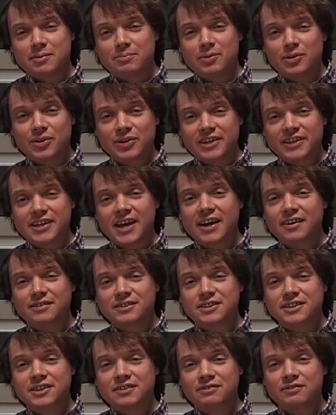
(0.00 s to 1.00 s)
purely
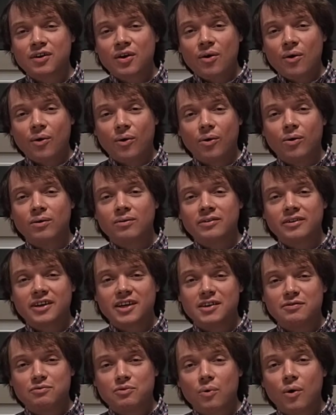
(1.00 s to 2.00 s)
decorative or
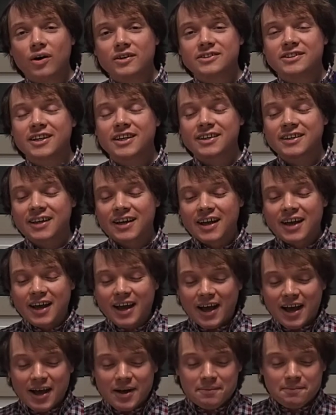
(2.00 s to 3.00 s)
even want it.
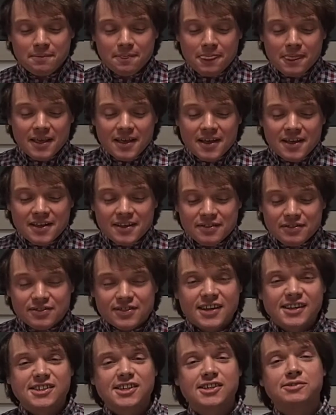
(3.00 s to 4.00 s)

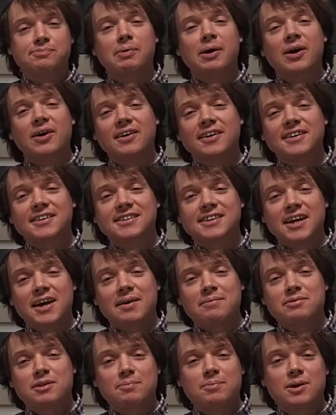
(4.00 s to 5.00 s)
This is because
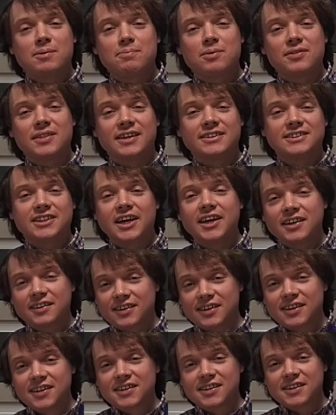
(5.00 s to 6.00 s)
the people then take
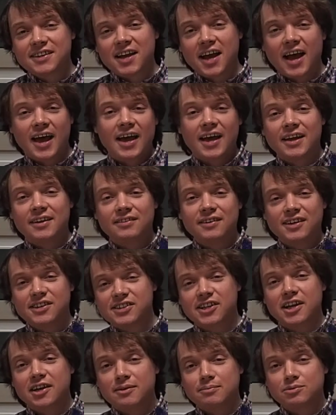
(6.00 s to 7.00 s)
these and they
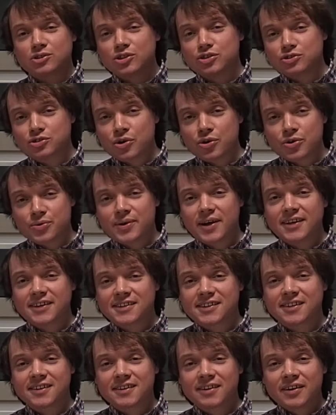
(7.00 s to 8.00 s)
sell them to
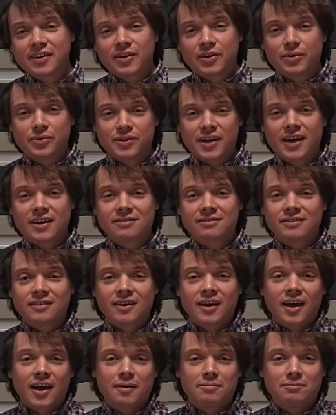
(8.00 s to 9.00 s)
tourists, who then
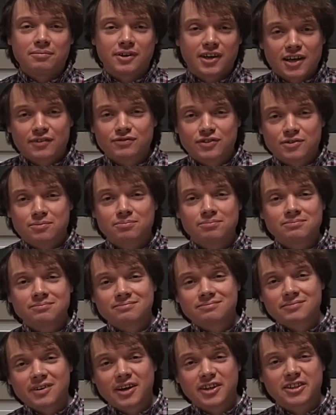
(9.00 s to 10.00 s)
give them
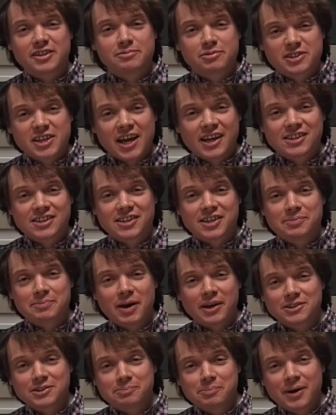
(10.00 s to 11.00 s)
a substantial
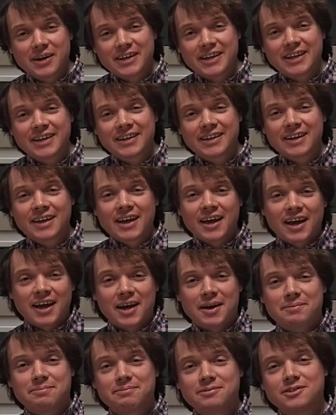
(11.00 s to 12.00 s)
amount of money
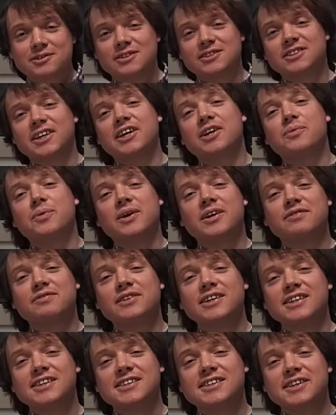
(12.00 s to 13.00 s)
to take one of
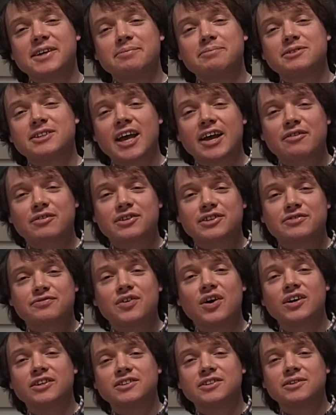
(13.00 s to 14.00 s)
these decorative
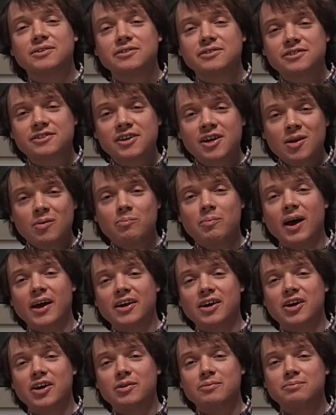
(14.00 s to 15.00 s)
articles back
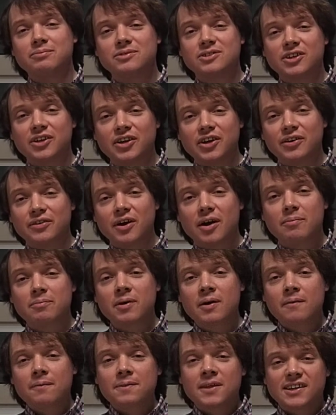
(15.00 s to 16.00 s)
home to Europe.
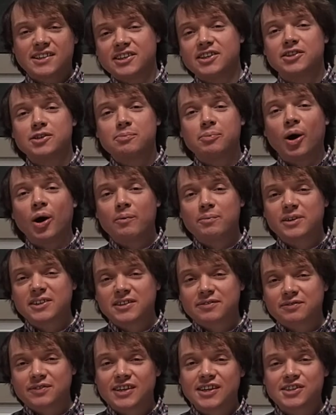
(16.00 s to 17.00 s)
So the purpose
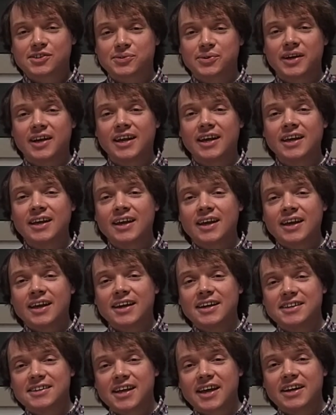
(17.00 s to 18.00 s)
of this really
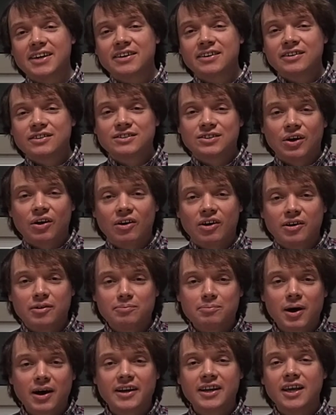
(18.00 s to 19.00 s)
is then to earn
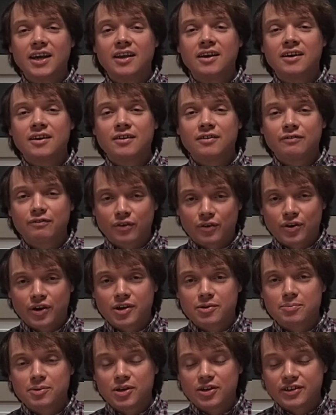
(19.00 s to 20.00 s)
money for a
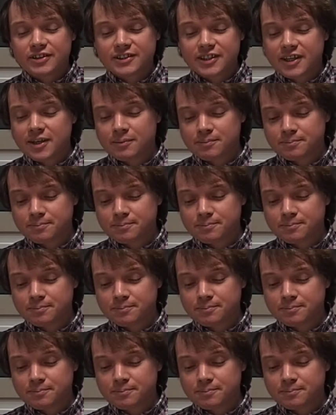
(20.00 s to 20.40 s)
community.